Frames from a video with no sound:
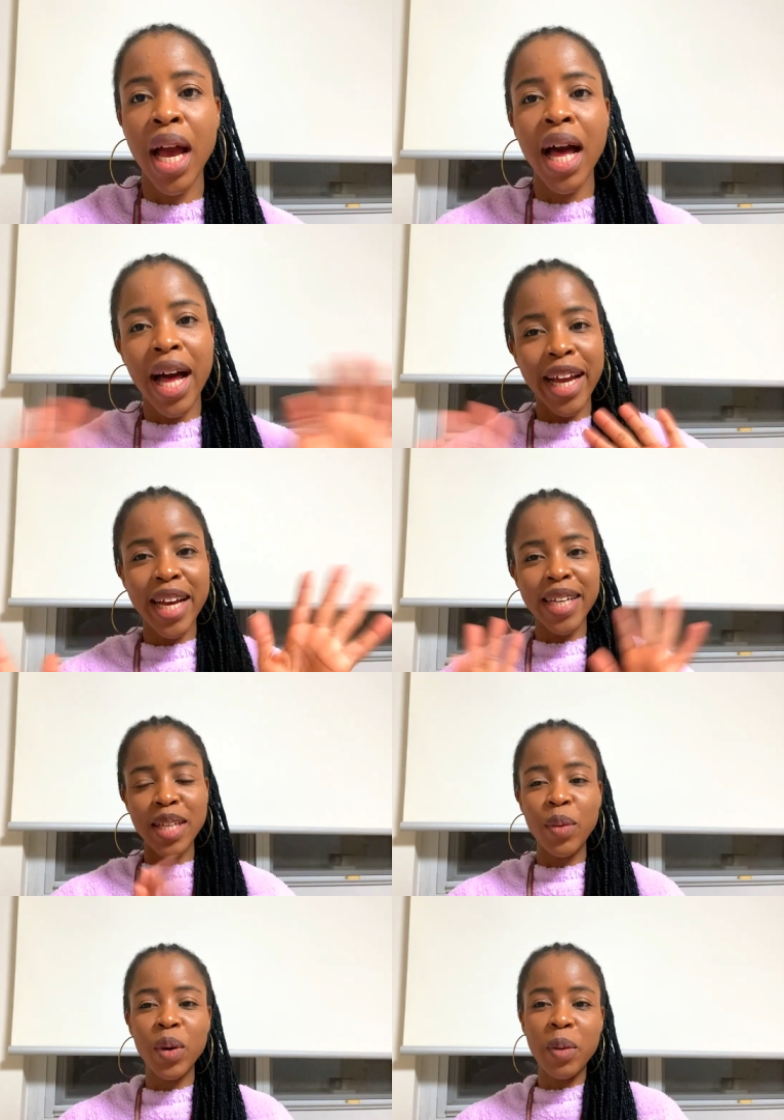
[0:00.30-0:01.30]
Hi guys,
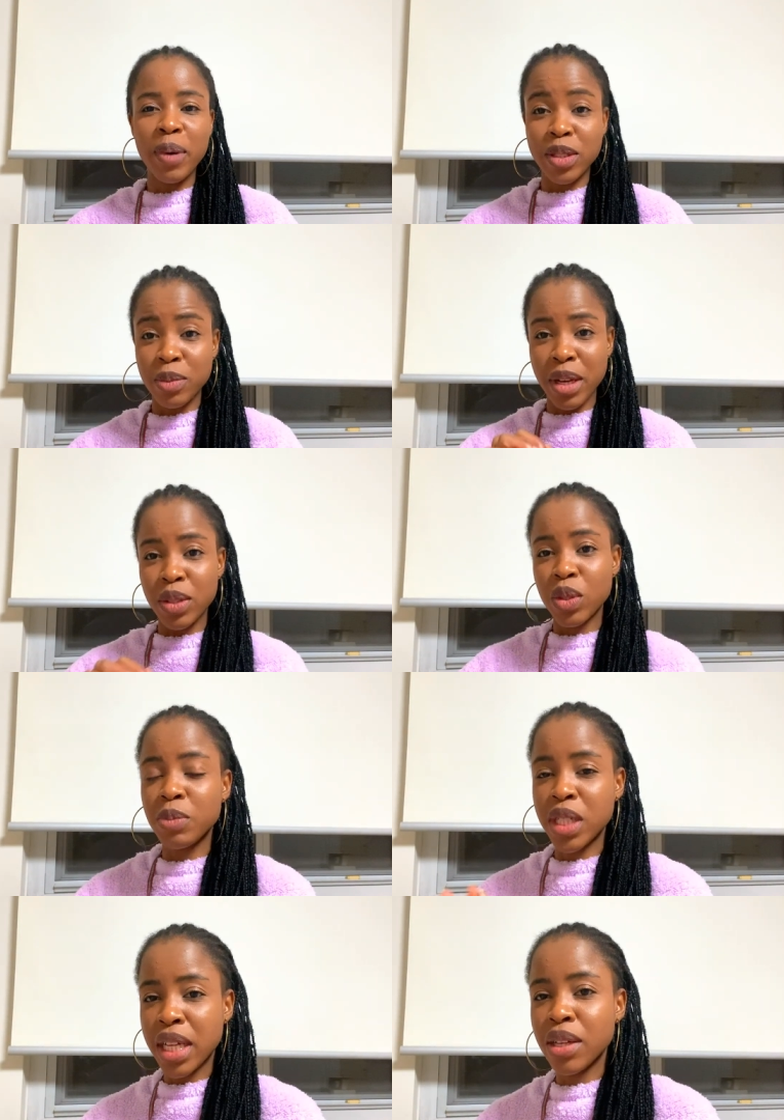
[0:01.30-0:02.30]
and welcome back to my YouTube
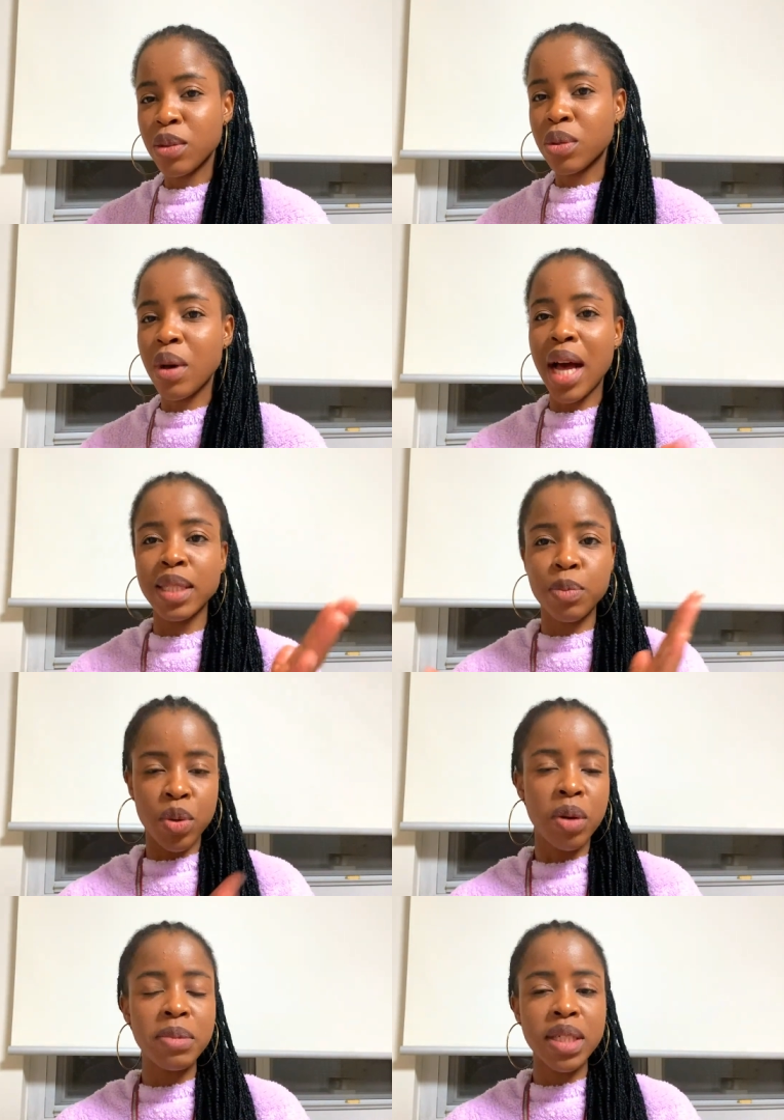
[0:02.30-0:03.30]
channel. So as
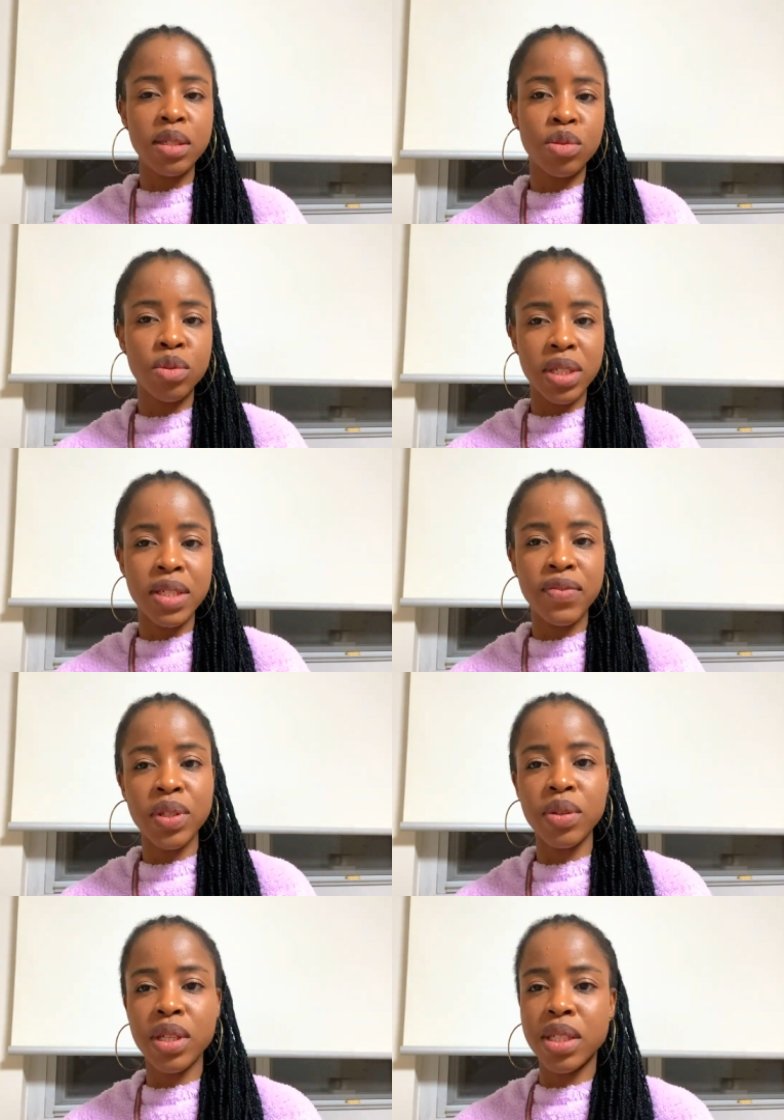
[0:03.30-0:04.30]
promised, today's
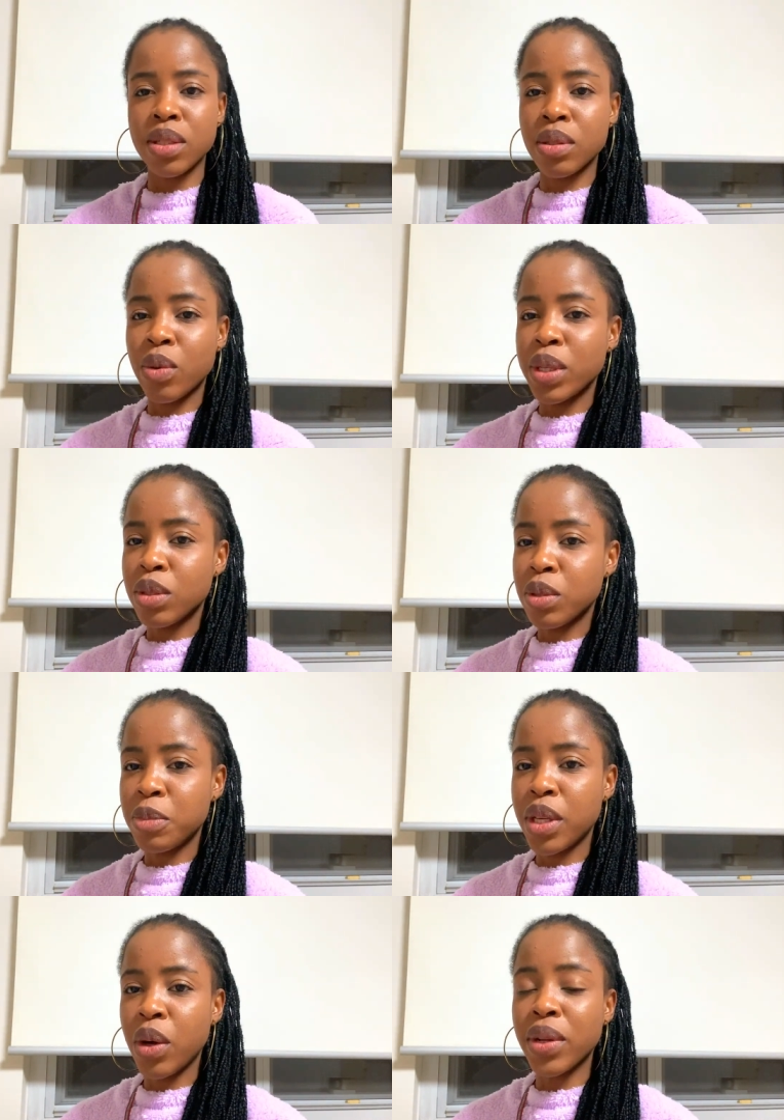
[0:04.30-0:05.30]
video is going to
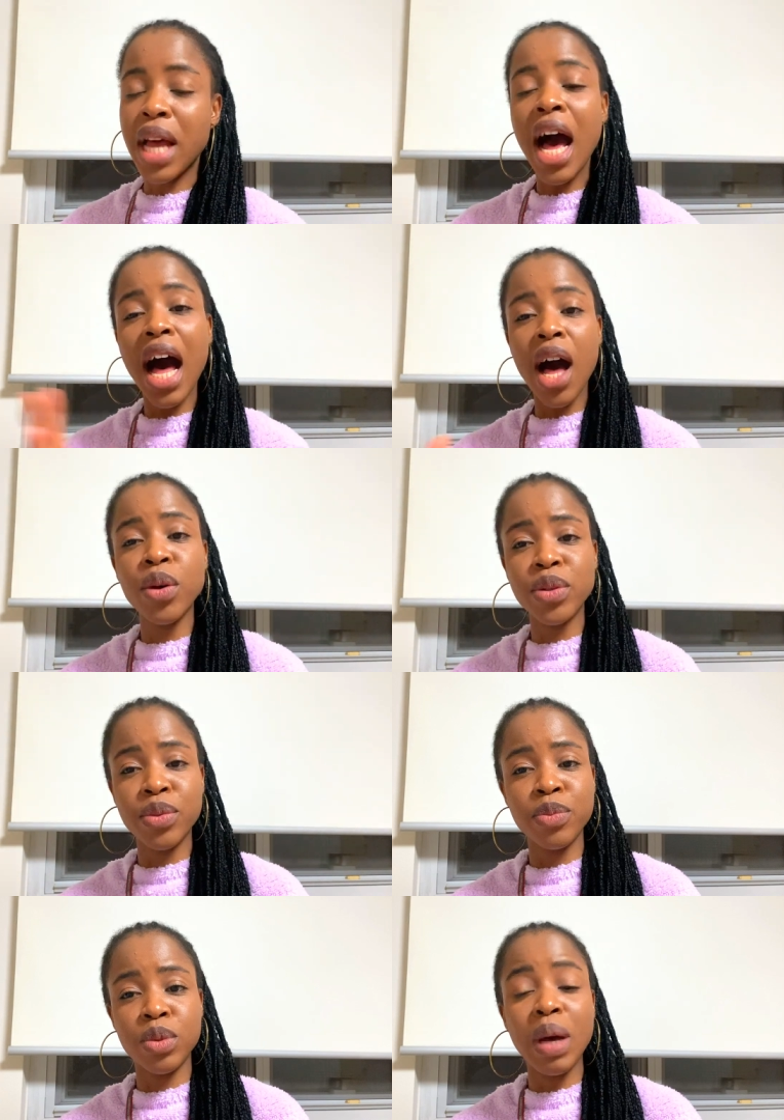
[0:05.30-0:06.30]
be on how
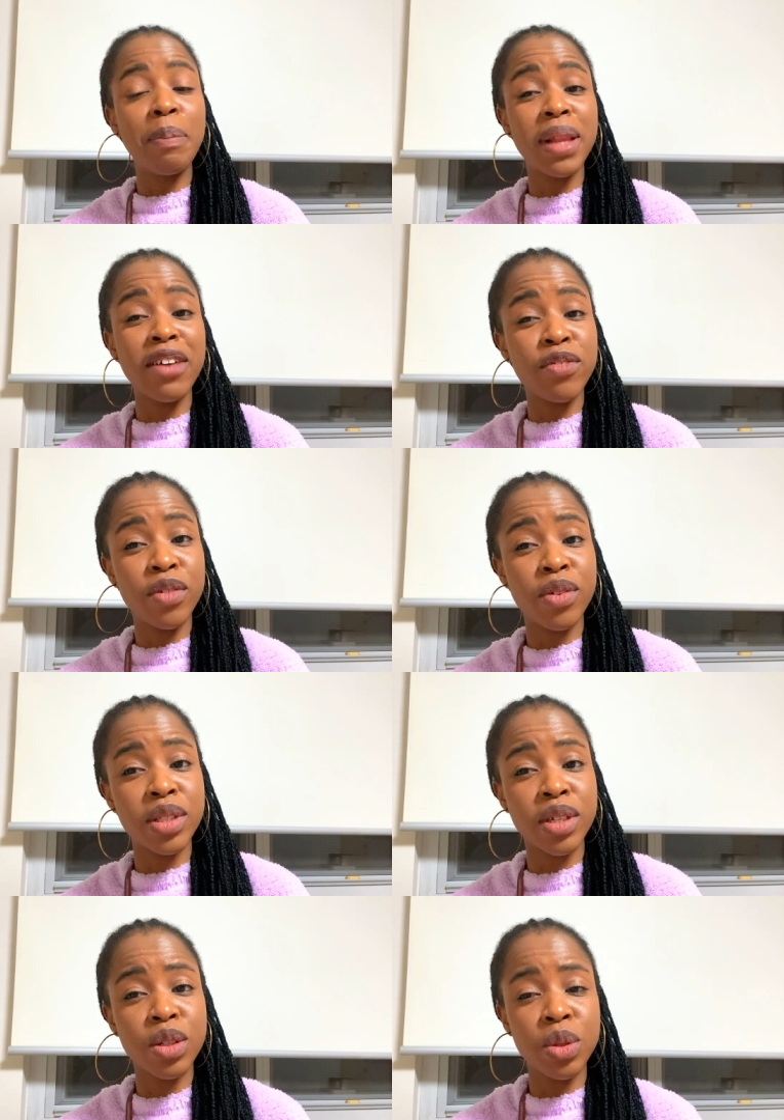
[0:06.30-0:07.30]
to apply for
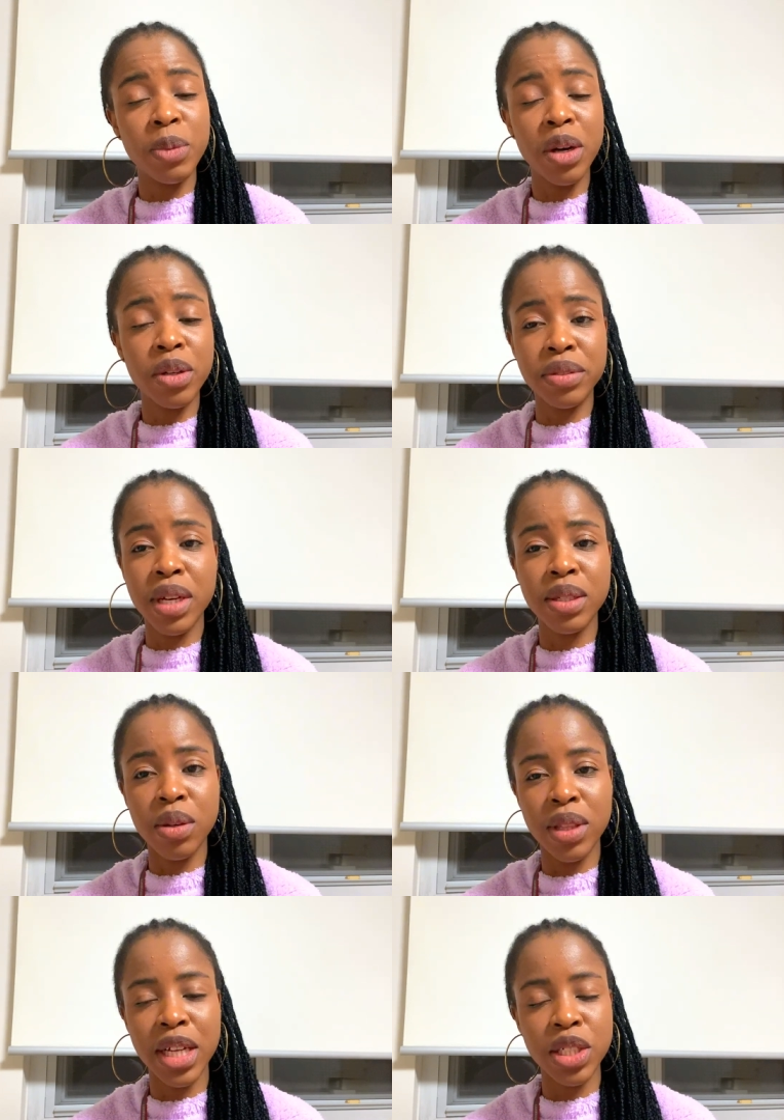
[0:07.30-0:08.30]
the Global Career
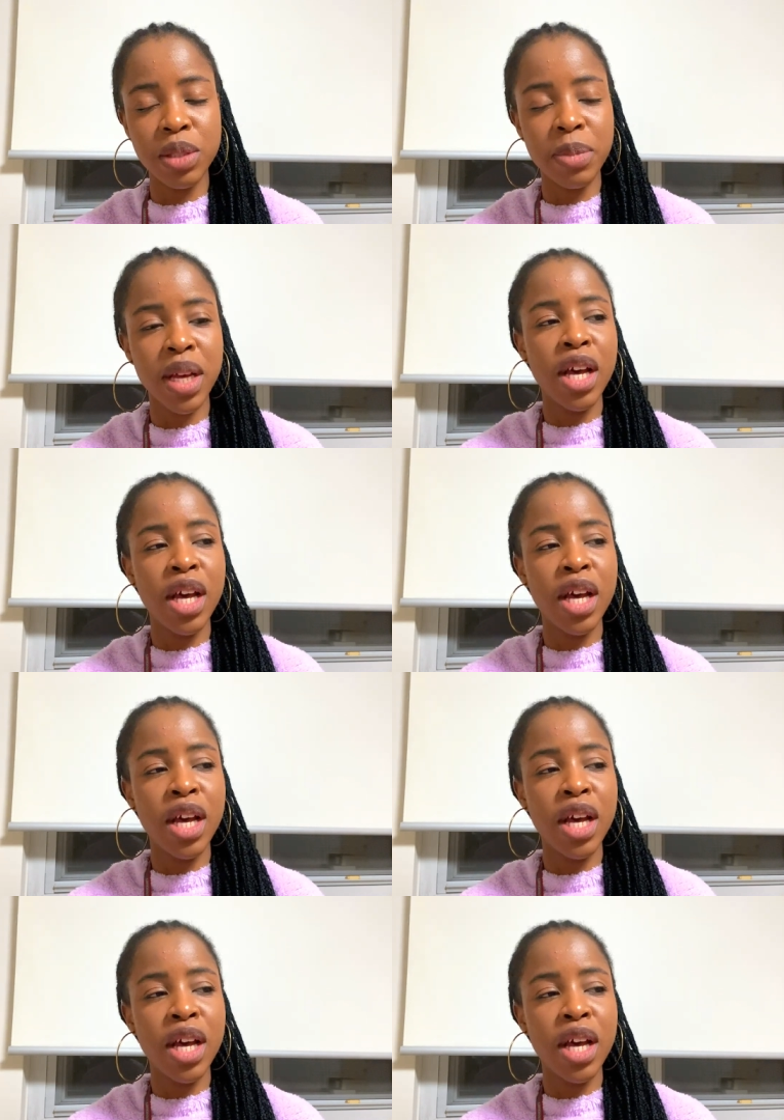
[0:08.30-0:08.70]
Scholarship.